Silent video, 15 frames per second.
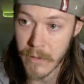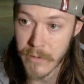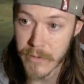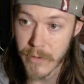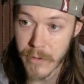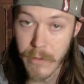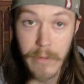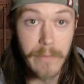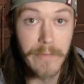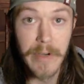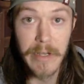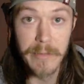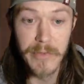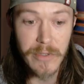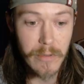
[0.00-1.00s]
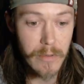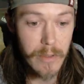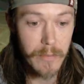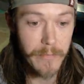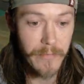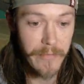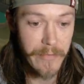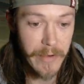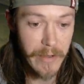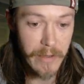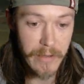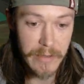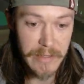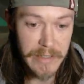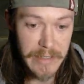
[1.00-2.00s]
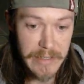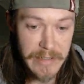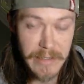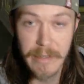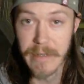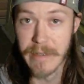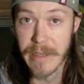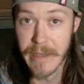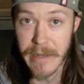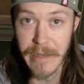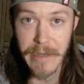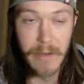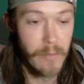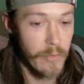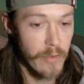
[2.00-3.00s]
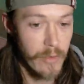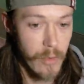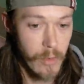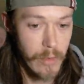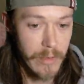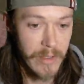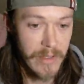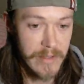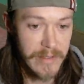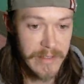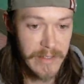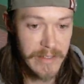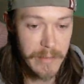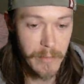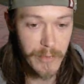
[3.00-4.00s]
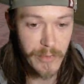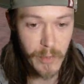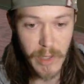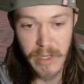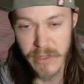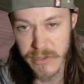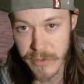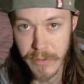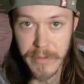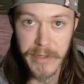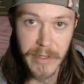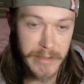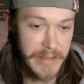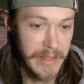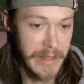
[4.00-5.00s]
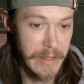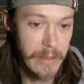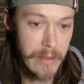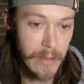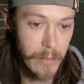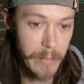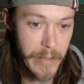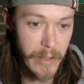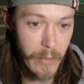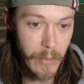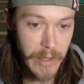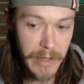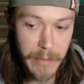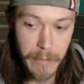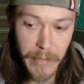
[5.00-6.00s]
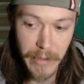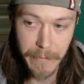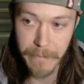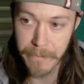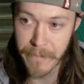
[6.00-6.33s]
So the frames do look fairly decent. Again, I am recording on the system as well, so it does take a little bit away, but